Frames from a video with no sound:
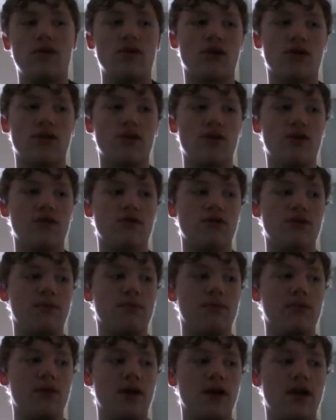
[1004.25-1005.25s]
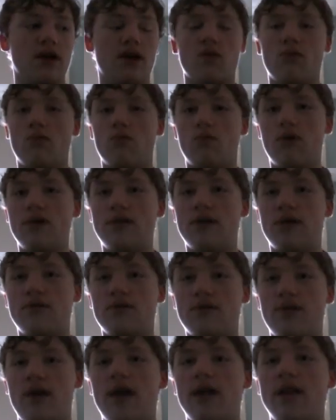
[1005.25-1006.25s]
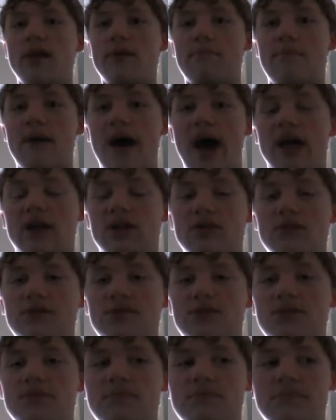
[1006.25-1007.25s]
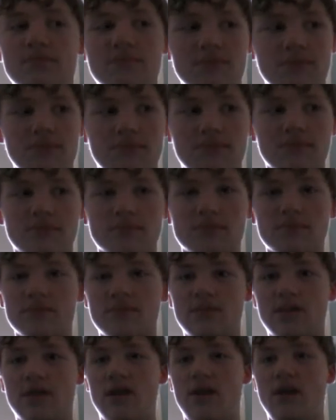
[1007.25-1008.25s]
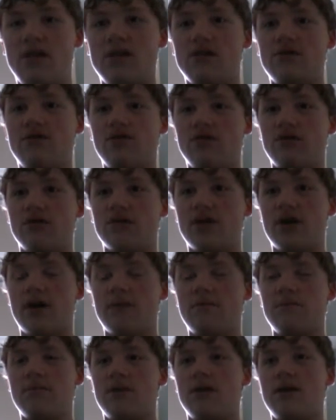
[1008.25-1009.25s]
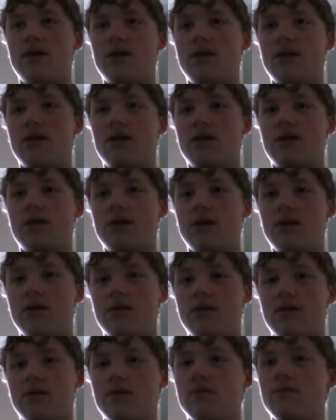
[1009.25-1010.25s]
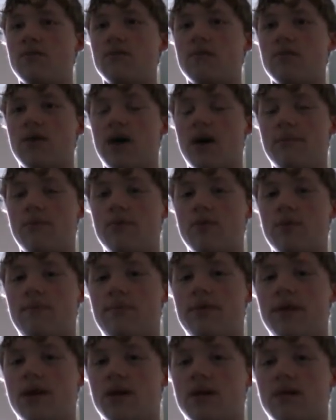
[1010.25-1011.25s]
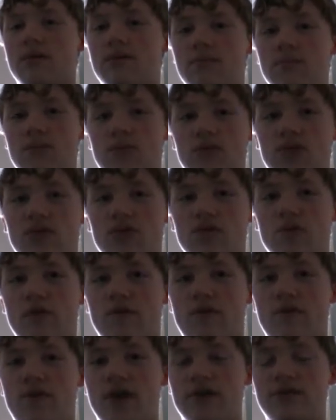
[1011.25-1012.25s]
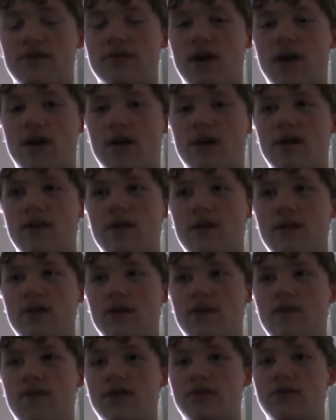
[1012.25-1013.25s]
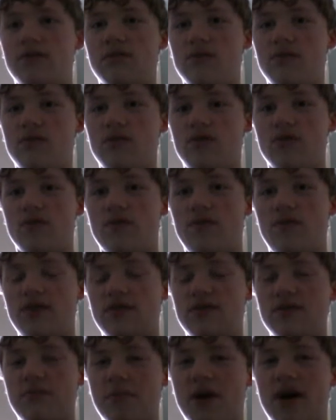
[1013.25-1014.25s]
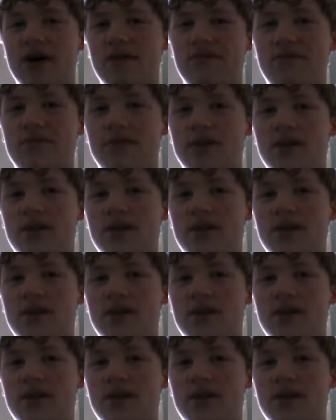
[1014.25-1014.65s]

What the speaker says: You can also play 180 battles. If you do that, Rob will appear. You'll face him off